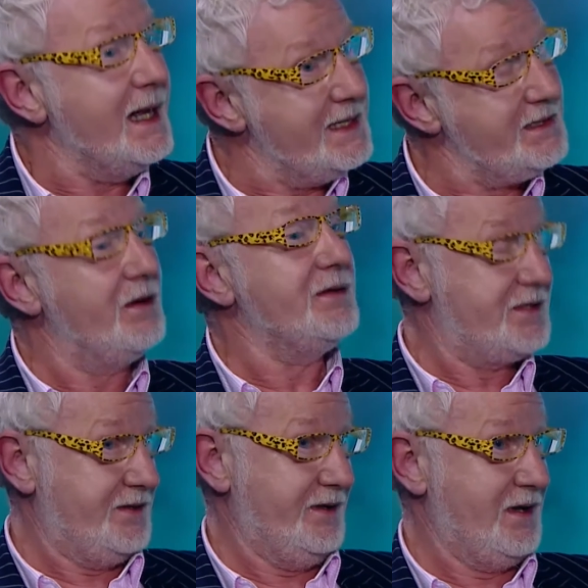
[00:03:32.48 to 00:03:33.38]
he's not the
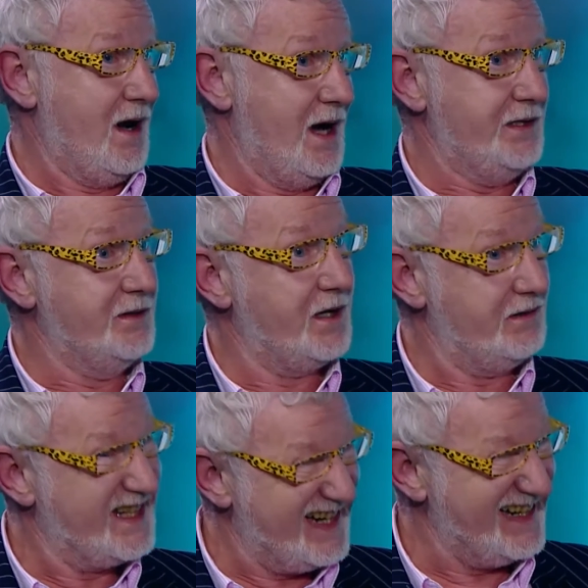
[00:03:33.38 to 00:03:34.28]
sort of guy you'd
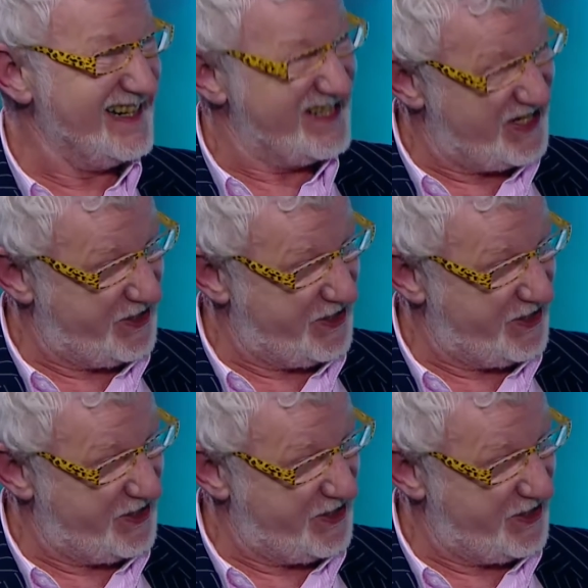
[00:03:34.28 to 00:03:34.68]
go tiger